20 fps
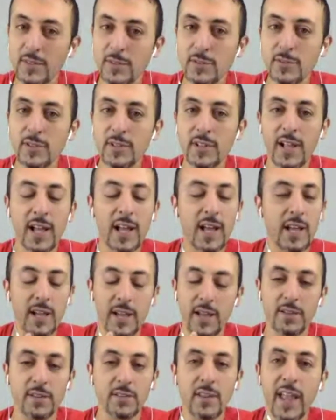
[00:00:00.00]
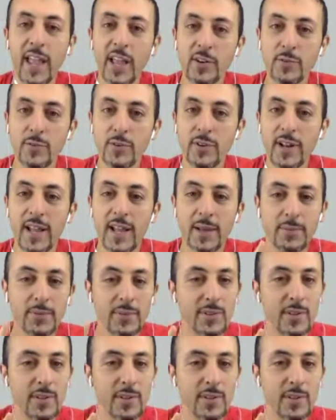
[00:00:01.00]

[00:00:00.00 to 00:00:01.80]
Google Android apps